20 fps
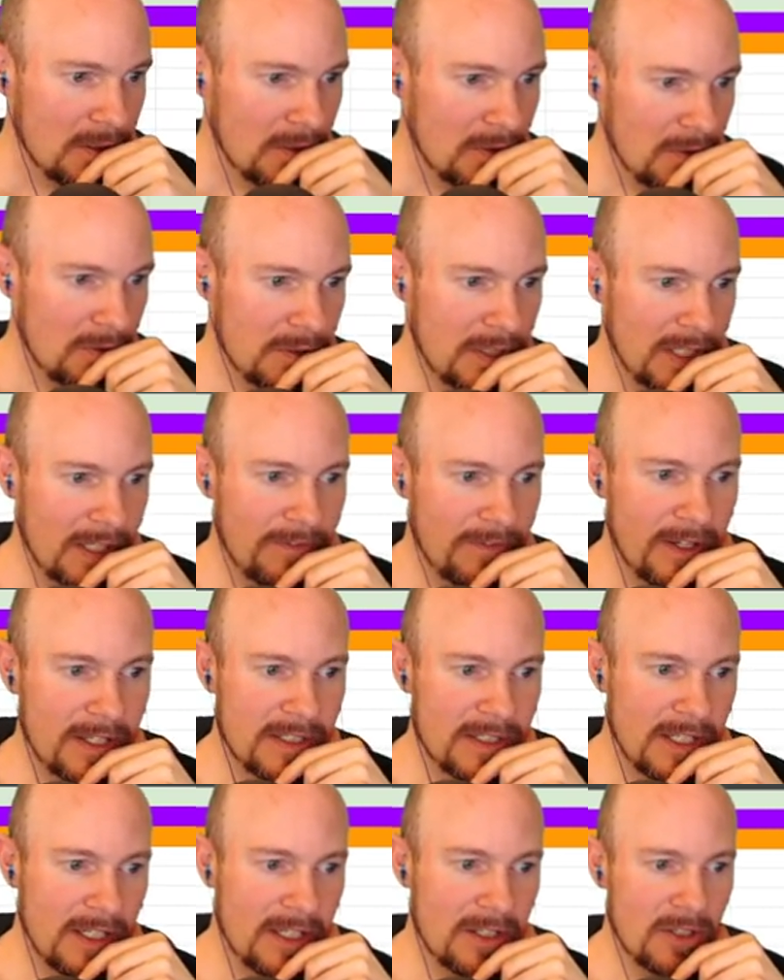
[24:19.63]
You take Fed
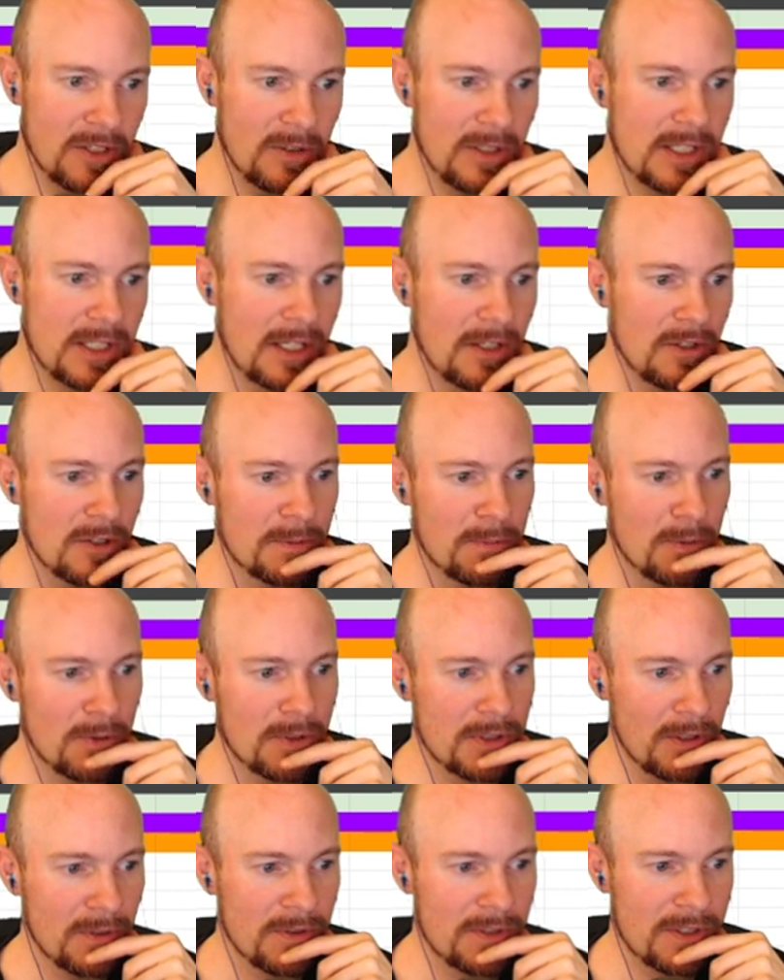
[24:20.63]
C continually saying those poor
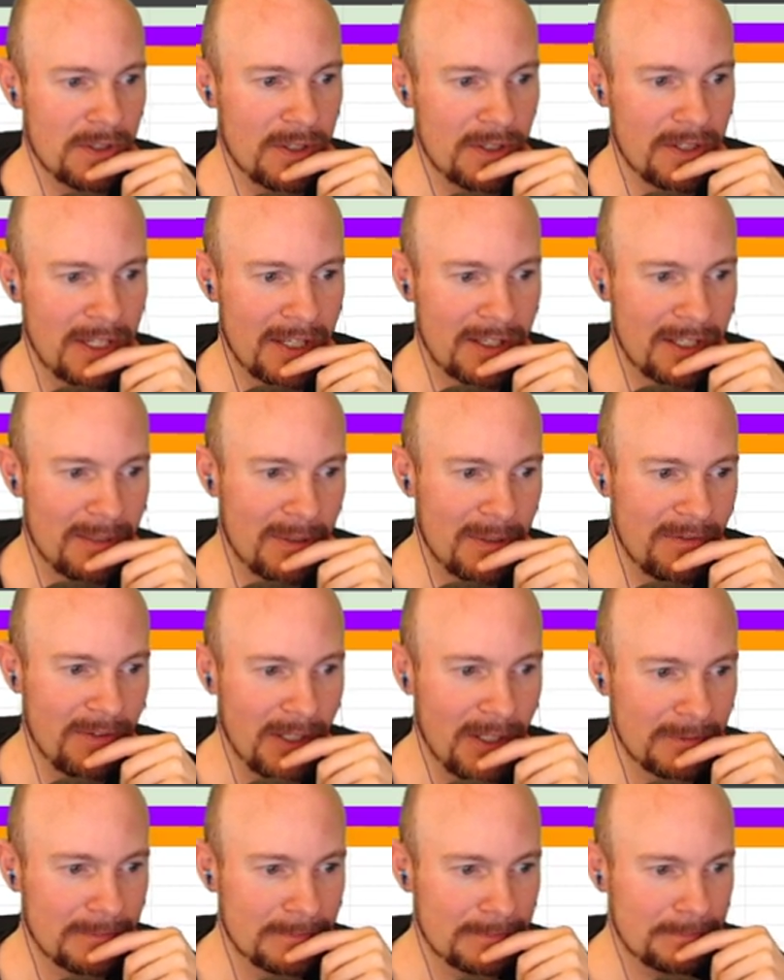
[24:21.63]
Zoltans to their death can be
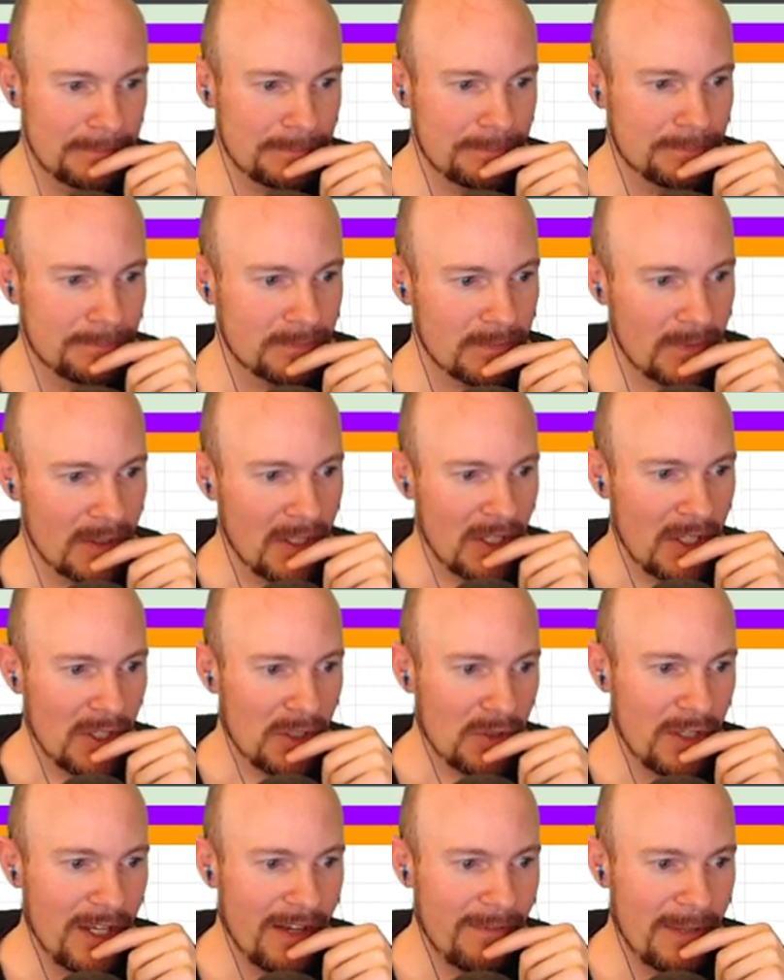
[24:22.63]
fun.
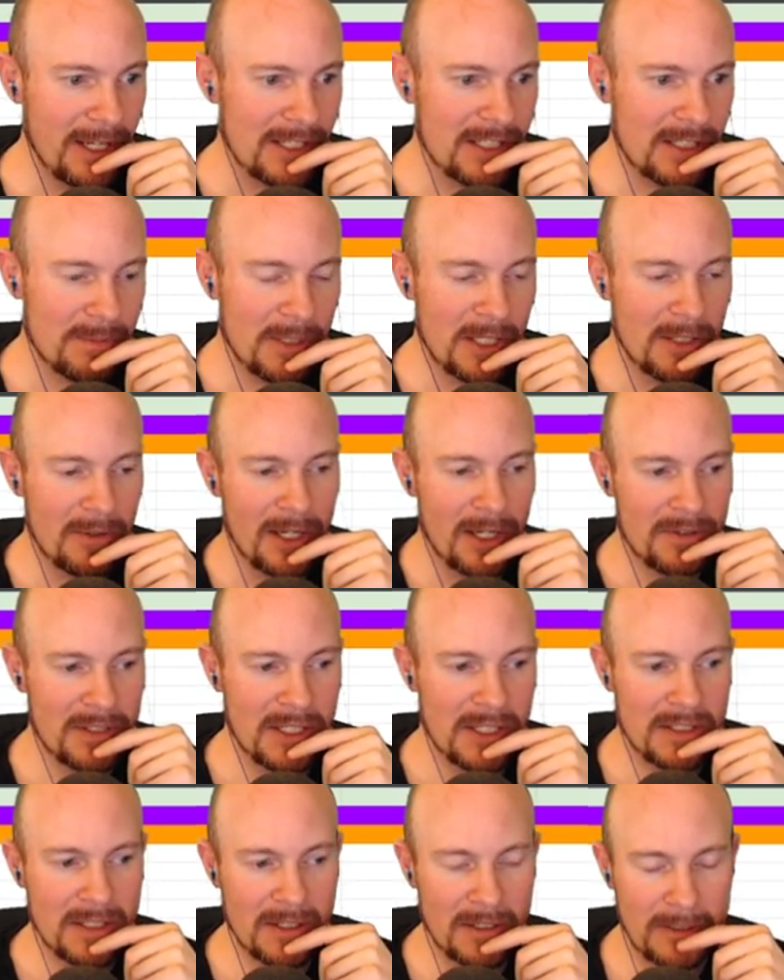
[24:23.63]
You have Mantis B around
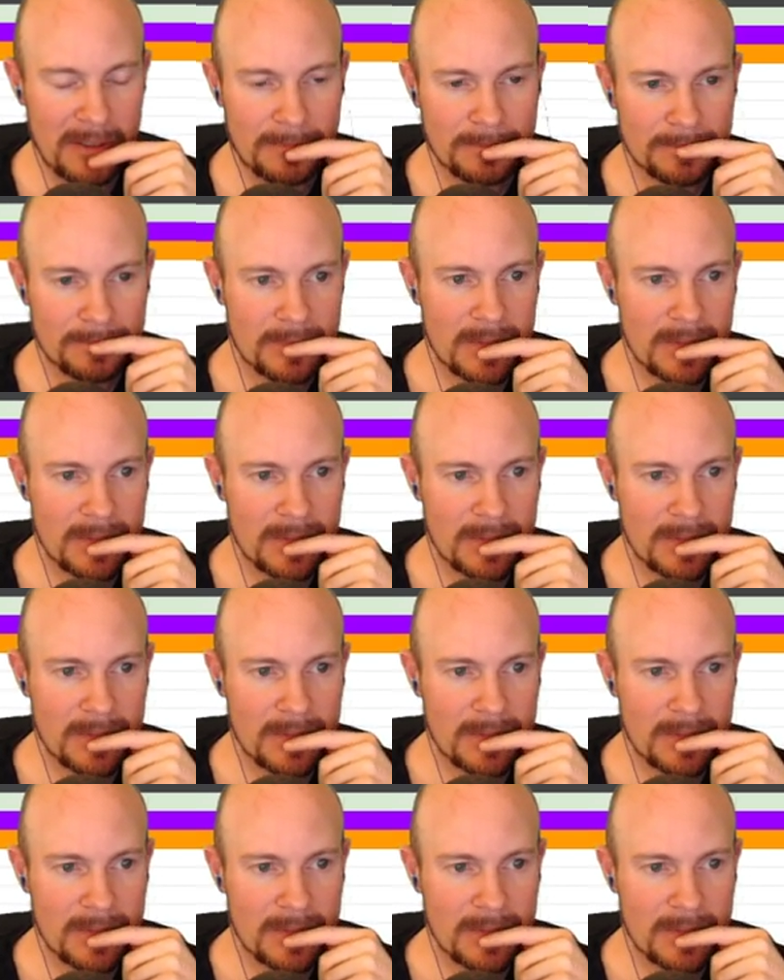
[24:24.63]
D tier.